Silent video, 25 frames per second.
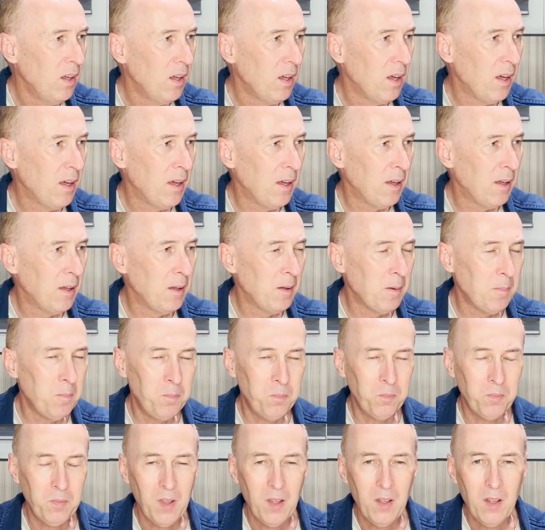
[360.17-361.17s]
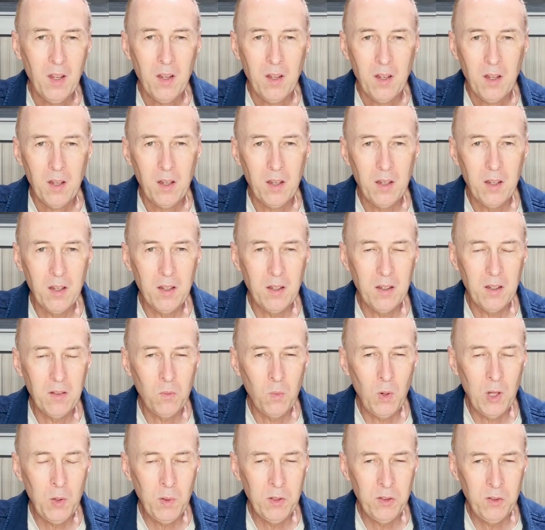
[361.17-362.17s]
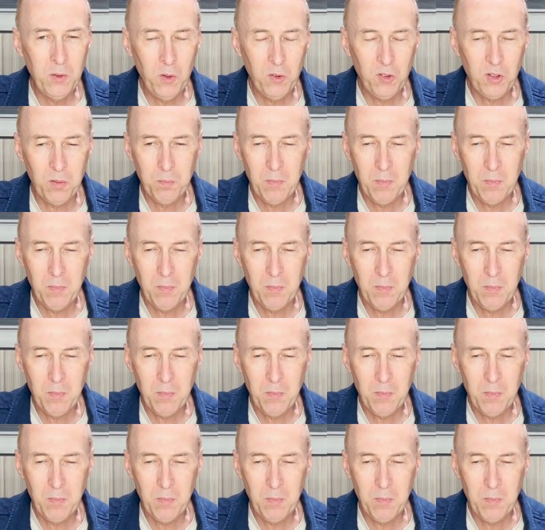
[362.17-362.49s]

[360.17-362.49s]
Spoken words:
We would use it